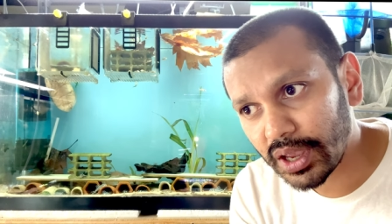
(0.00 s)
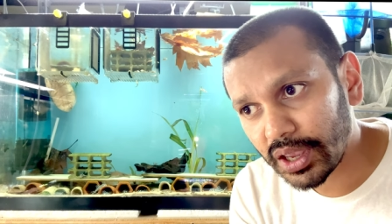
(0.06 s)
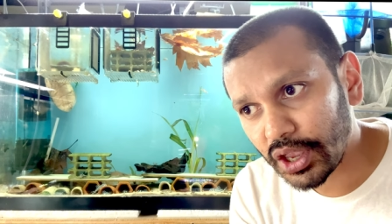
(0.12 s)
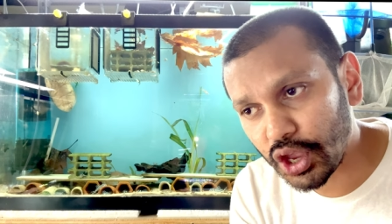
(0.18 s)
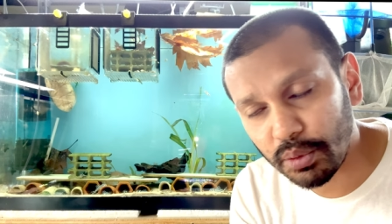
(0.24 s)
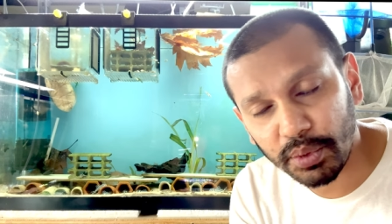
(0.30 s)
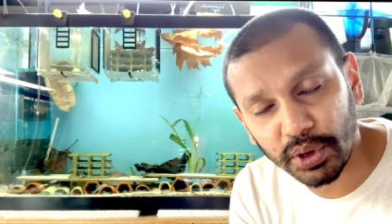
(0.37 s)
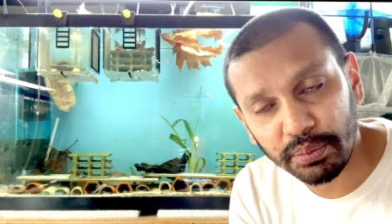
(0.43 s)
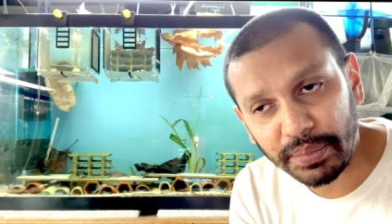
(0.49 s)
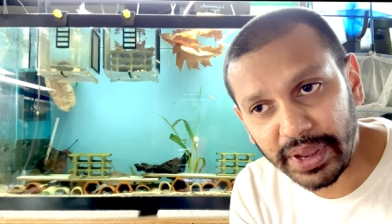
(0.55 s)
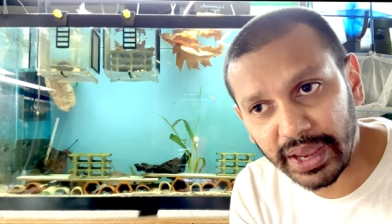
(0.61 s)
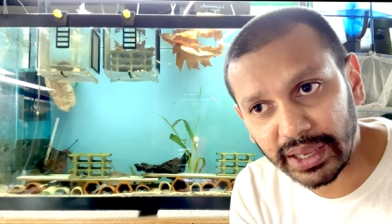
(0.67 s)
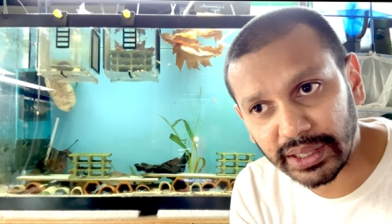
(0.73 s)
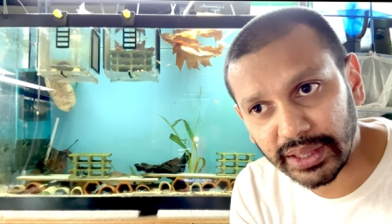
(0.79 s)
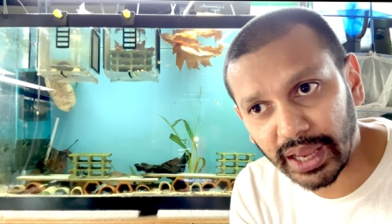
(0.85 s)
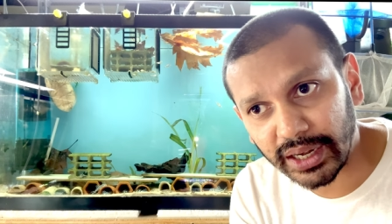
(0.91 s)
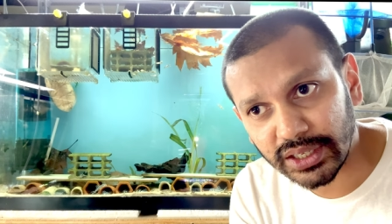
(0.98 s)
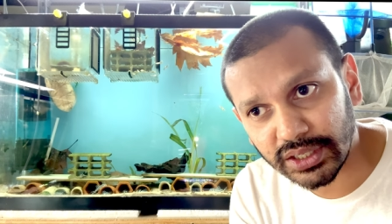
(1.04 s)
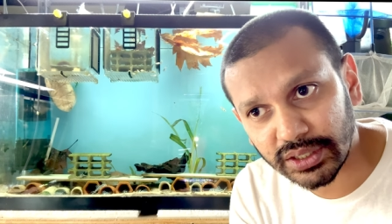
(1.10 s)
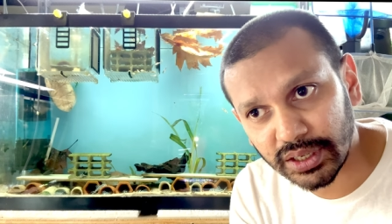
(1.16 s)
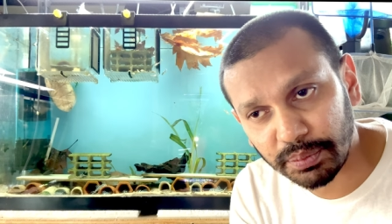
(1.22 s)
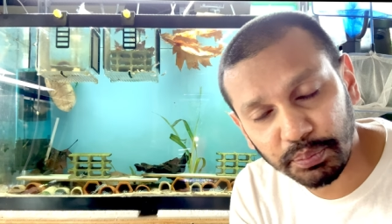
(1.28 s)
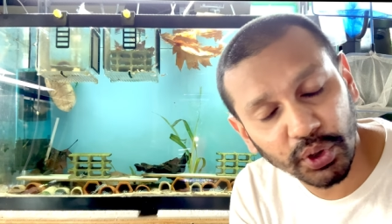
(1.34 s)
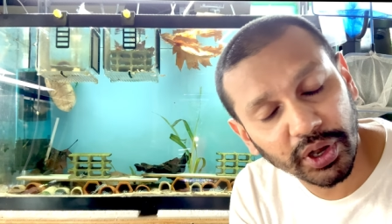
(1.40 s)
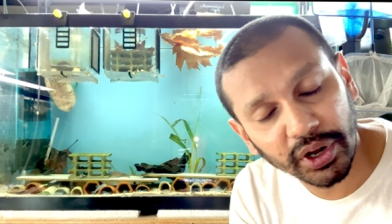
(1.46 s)
human being that is
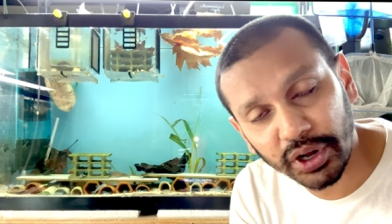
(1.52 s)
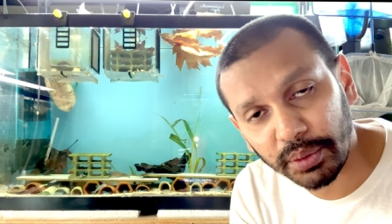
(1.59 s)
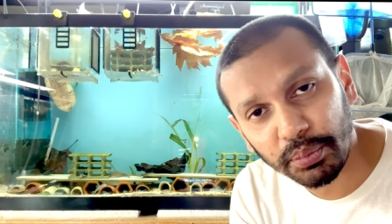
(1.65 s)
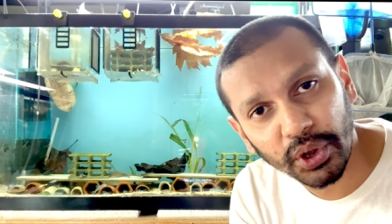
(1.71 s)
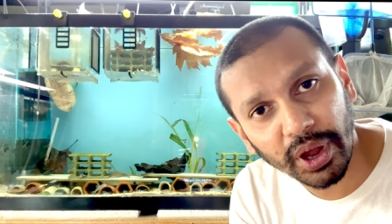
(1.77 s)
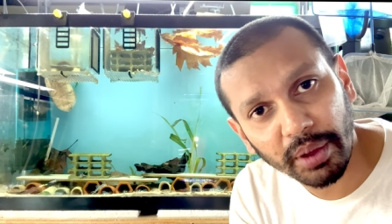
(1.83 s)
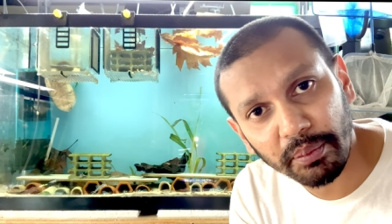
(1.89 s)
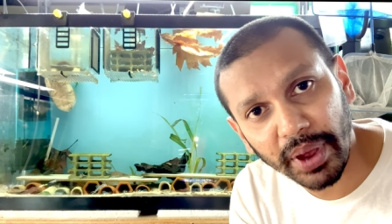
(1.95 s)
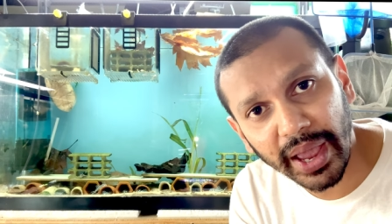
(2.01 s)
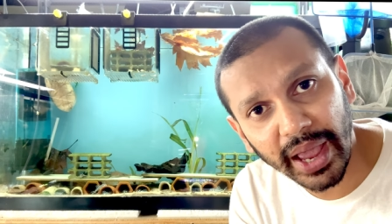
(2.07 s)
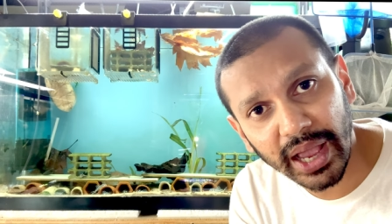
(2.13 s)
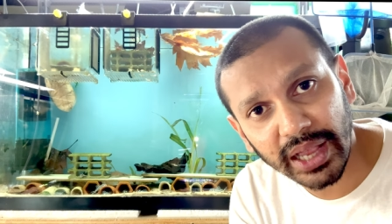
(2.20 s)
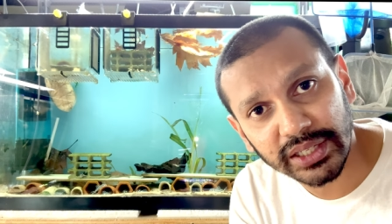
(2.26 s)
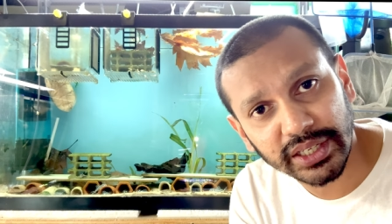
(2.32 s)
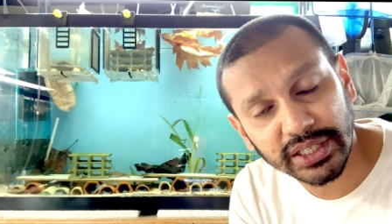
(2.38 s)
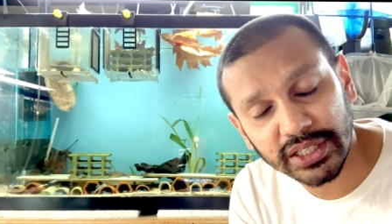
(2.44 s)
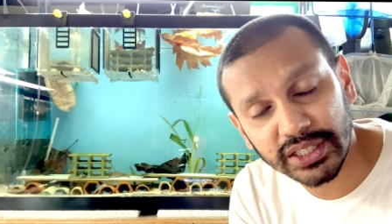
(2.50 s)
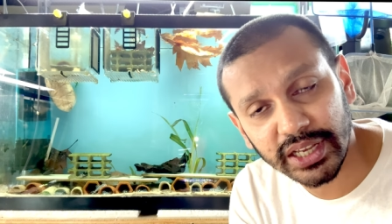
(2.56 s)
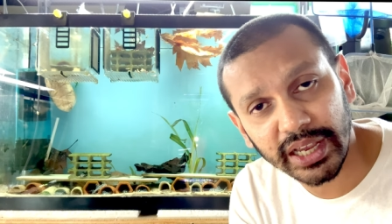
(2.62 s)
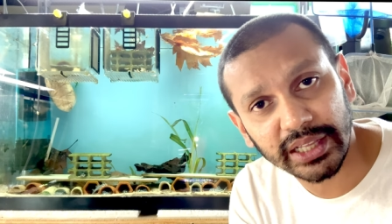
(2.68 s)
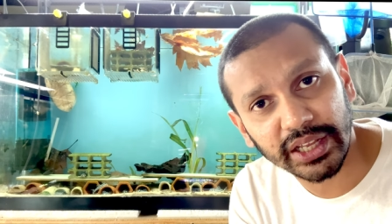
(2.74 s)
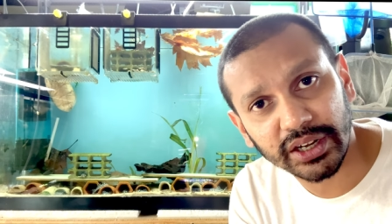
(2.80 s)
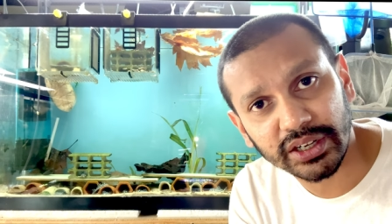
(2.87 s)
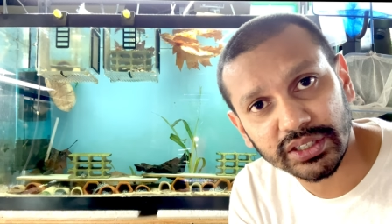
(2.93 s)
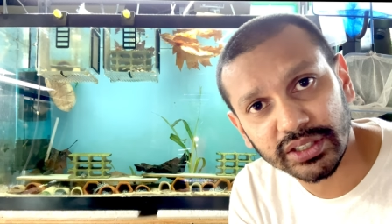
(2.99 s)
going to put up my hands and say,
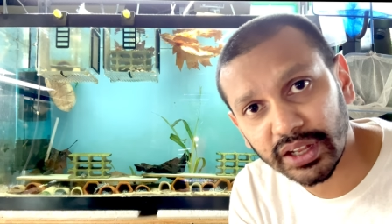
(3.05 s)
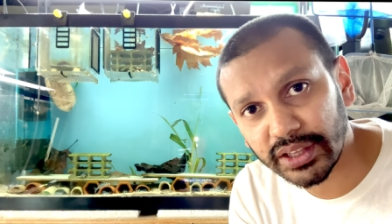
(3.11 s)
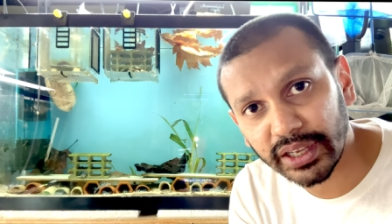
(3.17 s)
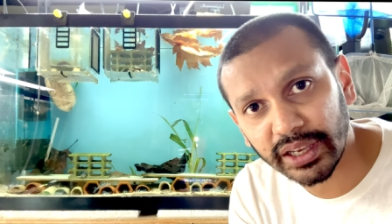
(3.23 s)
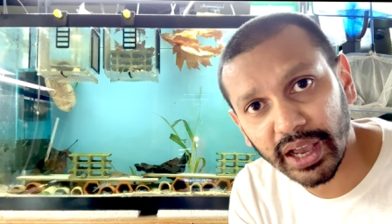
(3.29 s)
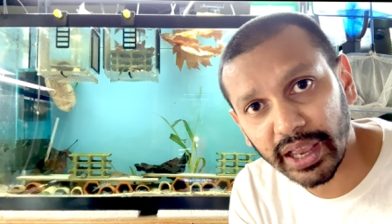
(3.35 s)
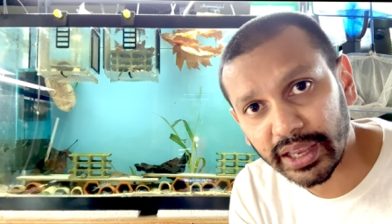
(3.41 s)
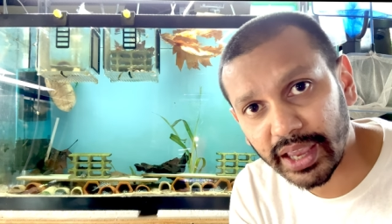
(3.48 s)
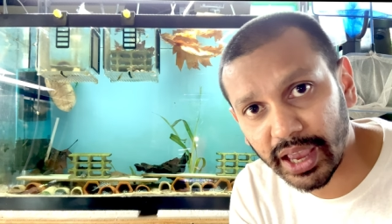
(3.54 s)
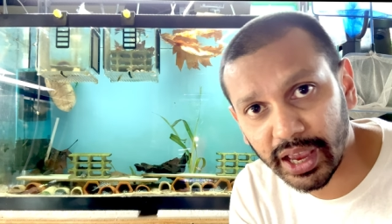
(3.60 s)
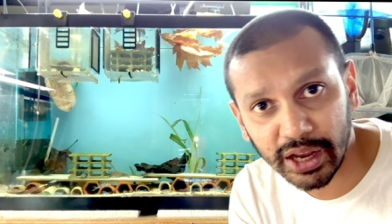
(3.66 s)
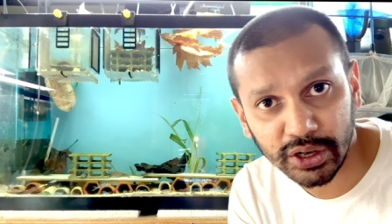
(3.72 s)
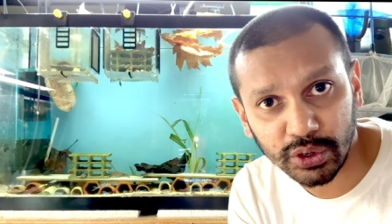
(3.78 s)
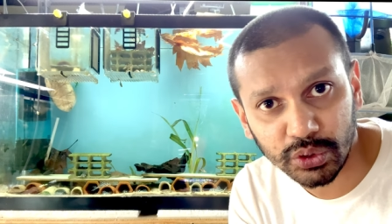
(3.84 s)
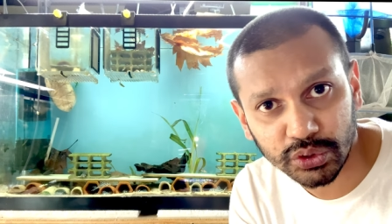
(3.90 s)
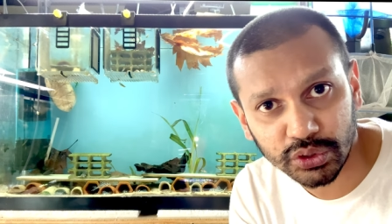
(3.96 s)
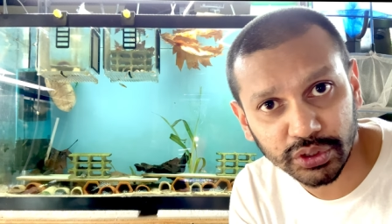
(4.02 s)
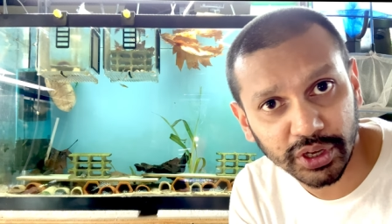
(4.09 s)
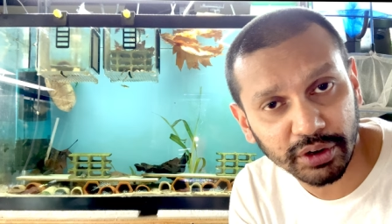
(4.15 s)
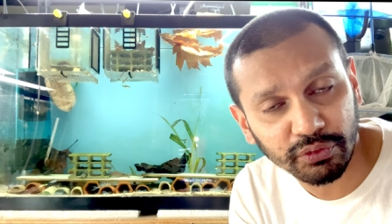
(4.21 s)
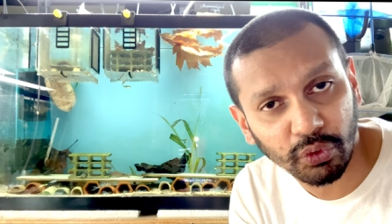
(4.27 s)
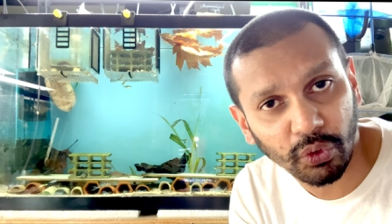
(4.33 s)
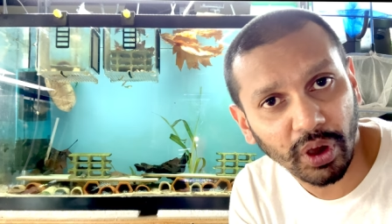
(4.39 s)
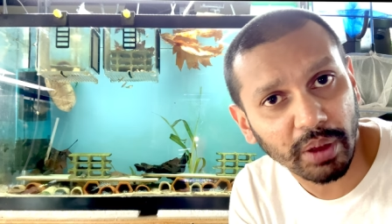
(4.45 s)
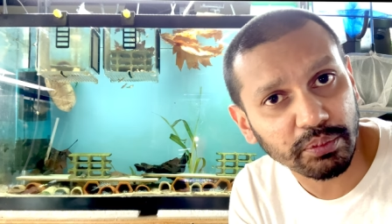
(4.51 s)
There's nothing I can do, so
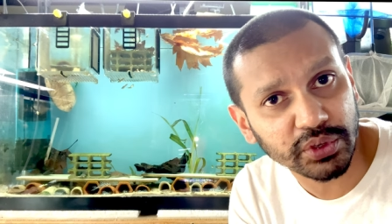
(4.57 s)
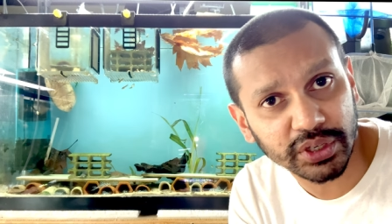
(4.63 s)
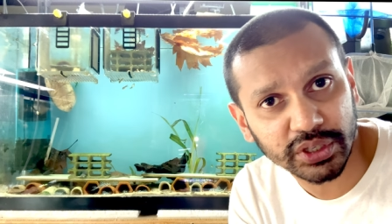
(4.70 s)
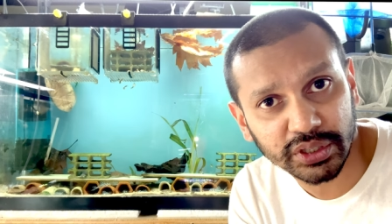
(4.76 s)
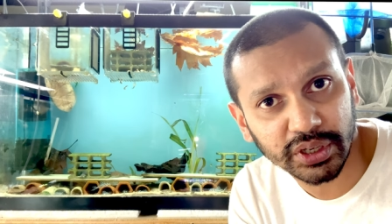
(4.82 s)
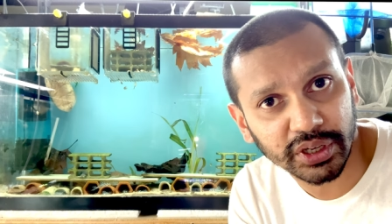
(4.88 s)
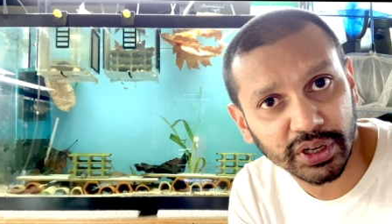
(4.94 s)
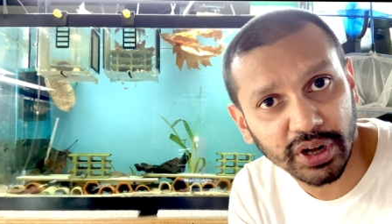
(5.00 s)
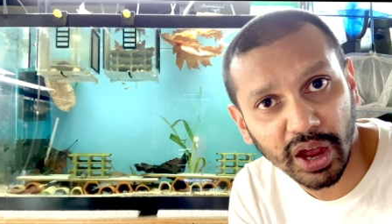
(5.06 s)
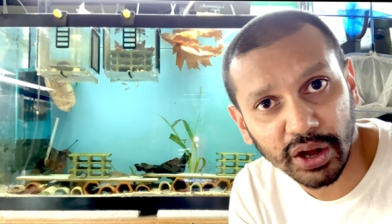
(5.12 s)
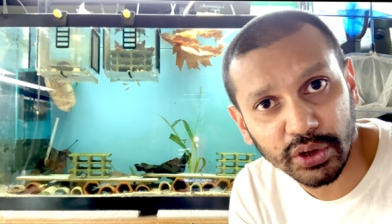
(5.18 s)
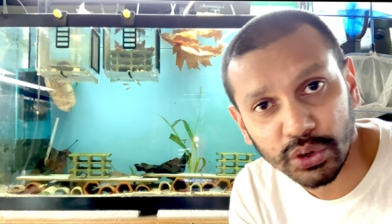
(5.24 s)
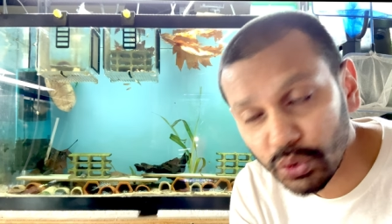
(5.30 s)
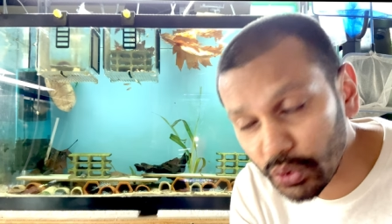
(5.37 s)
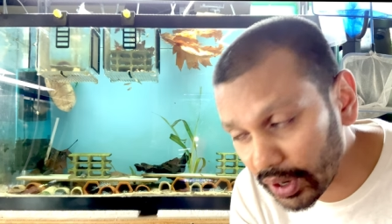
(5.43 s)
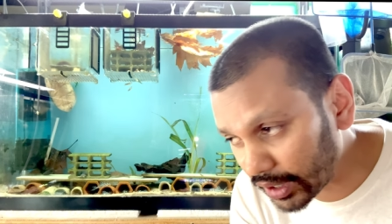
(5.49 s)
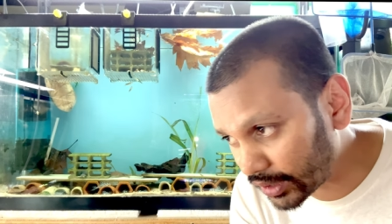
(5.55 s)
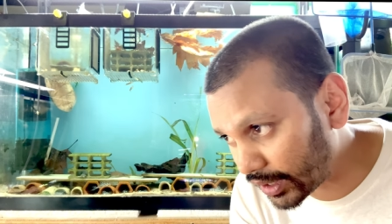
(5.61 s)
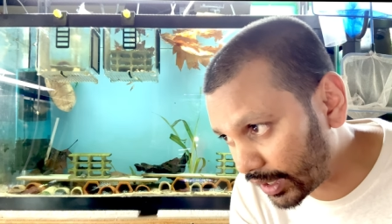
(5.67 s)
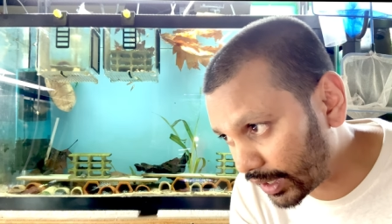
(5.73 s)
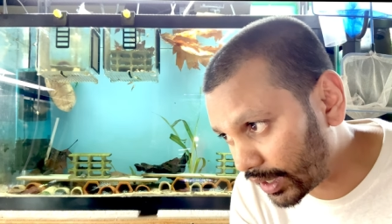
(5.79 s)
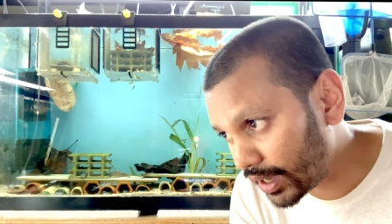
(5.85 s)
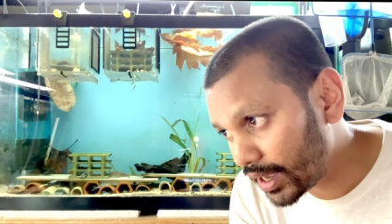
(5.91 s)
therefore I'm just going to not do anything.